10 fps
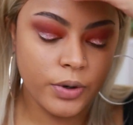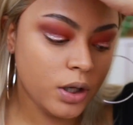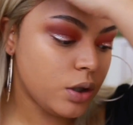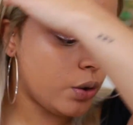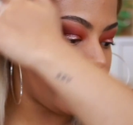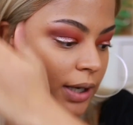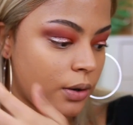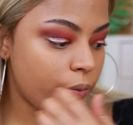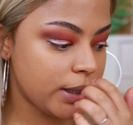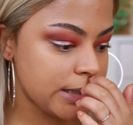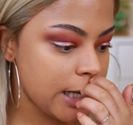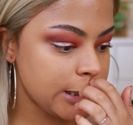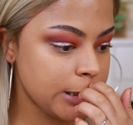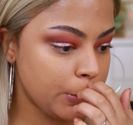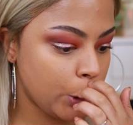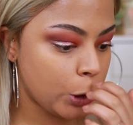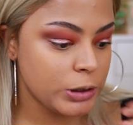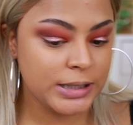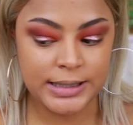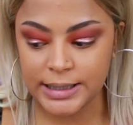We're gonna go in with some
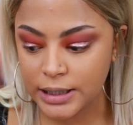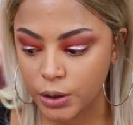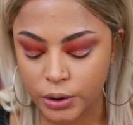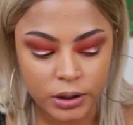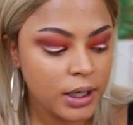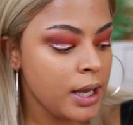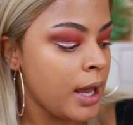concealer,